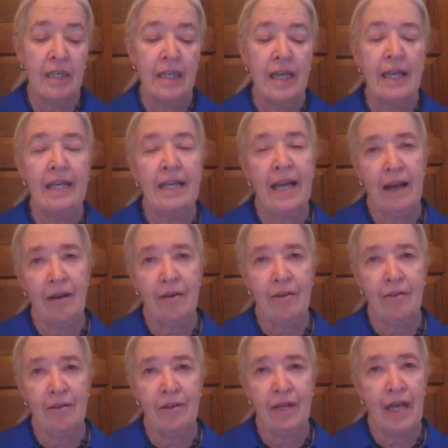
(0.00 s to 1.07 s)
And
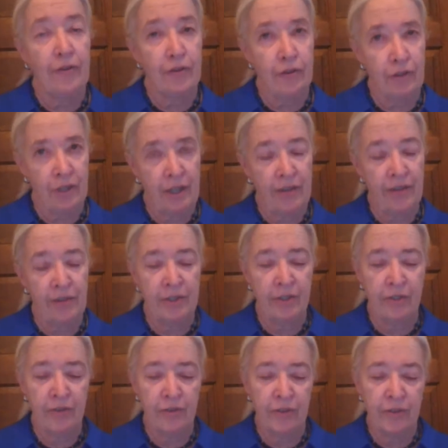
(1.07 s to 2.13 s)
now, after another
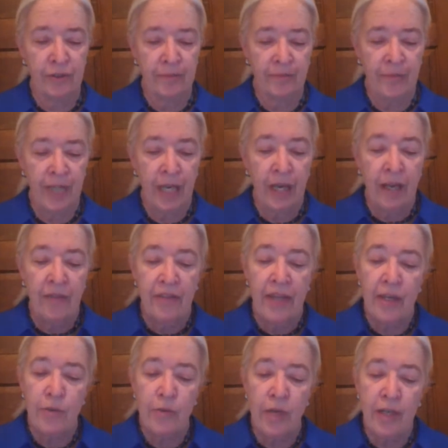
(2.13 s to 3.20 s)
interval, they
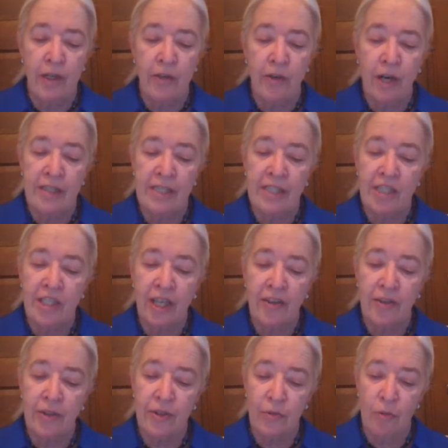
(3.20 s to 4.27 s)
had run across each
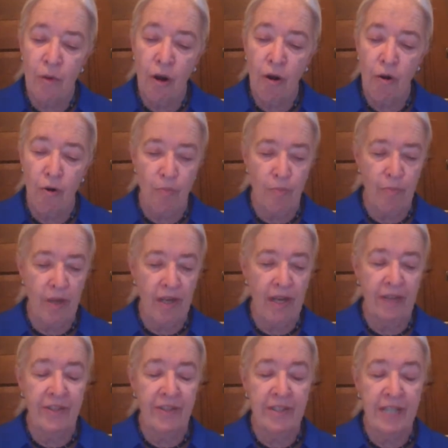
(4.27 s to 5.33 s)
other in Rome
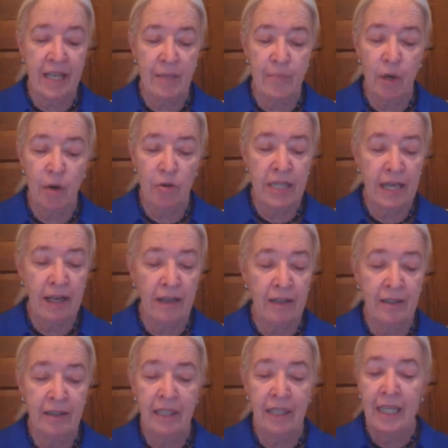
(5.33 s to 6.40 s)
at the same
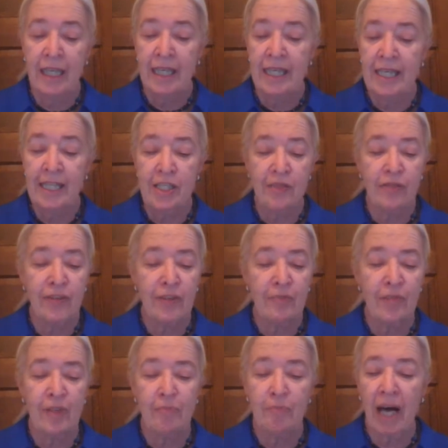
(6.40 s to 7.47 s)
hotel, each of
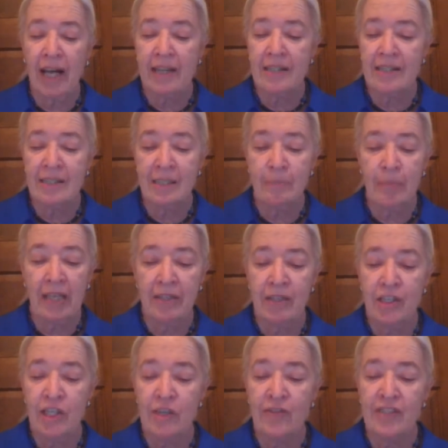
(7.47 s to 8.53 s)
them the modest
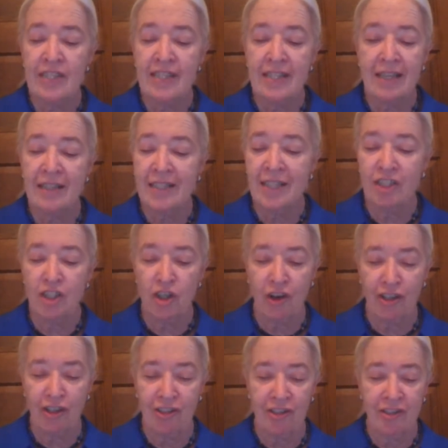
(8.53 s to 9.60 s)
appendage of a salient
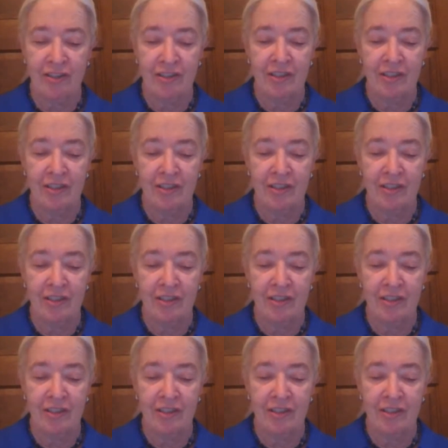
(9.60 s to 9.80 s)
daughter.